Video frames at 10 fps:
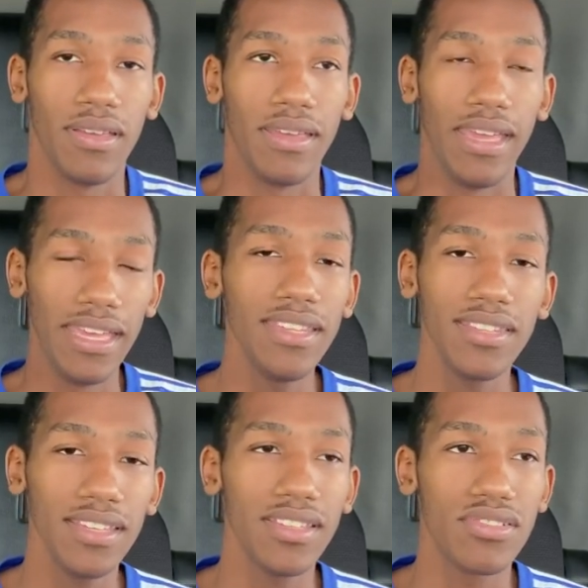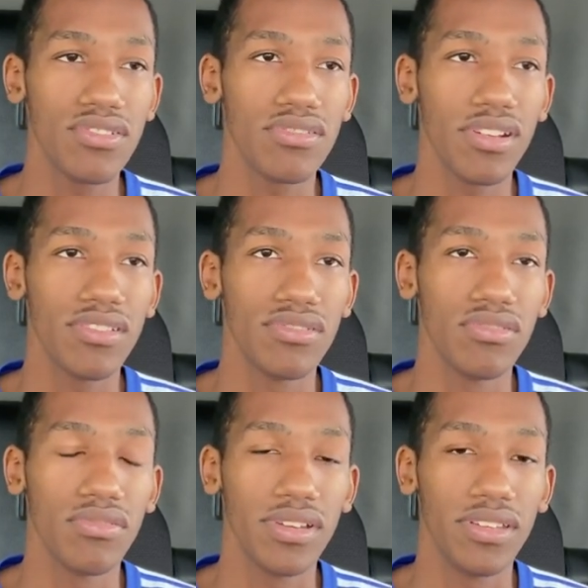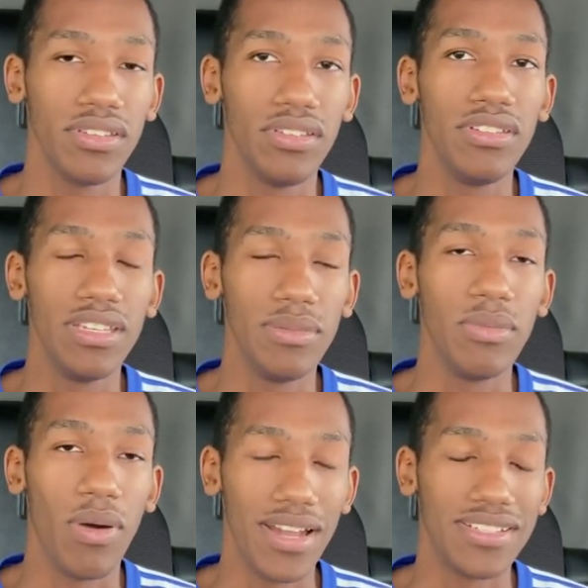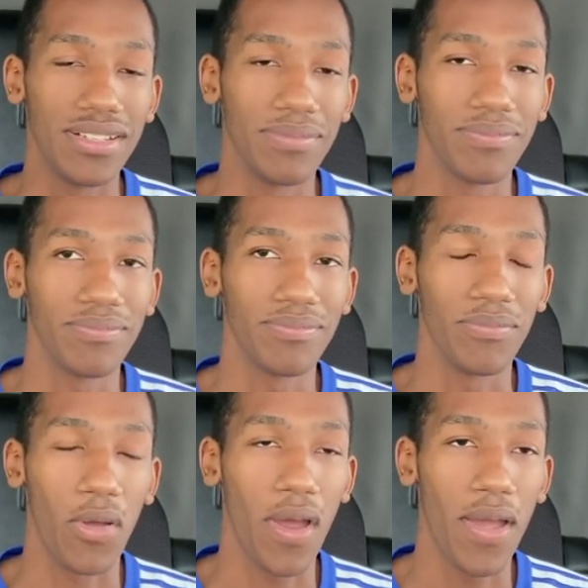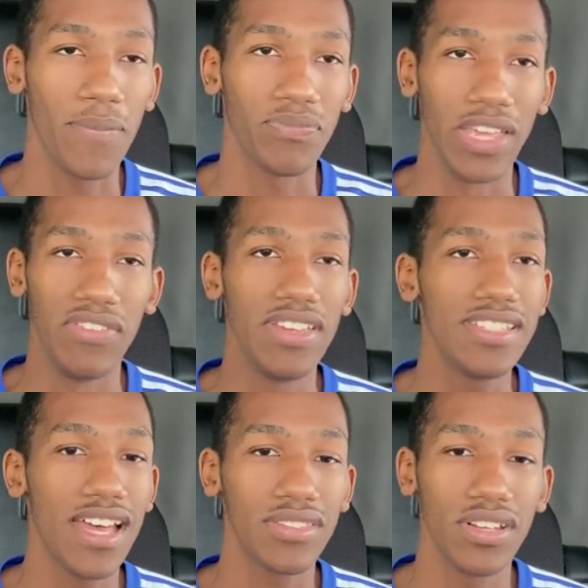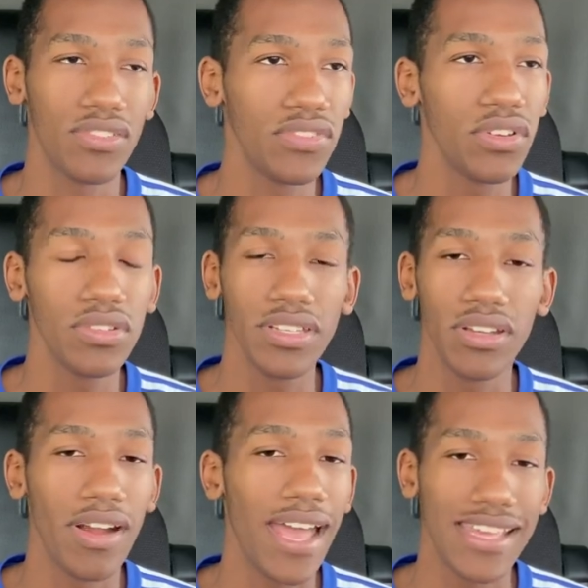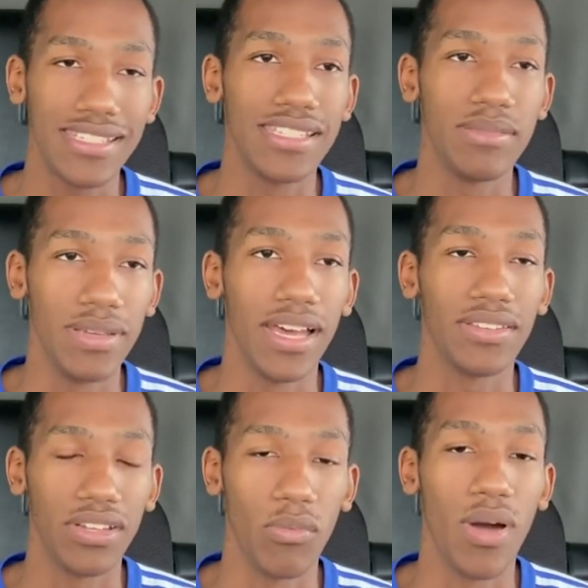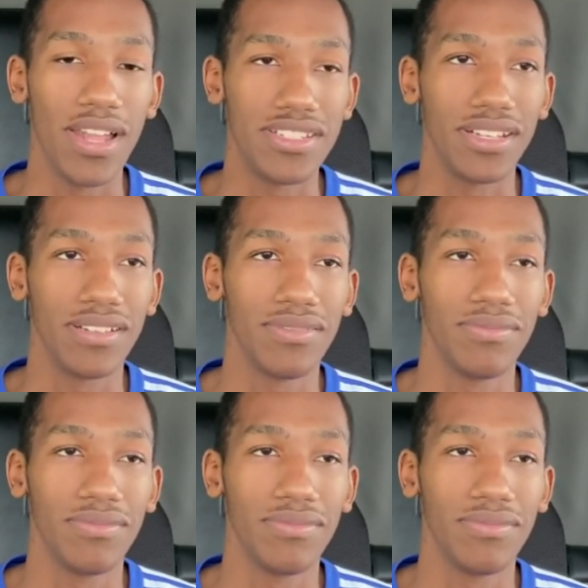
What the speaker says: anything that your trainer is doing, you need to be watching, okay? If he's out there fueling, your ass needs to be out there watching.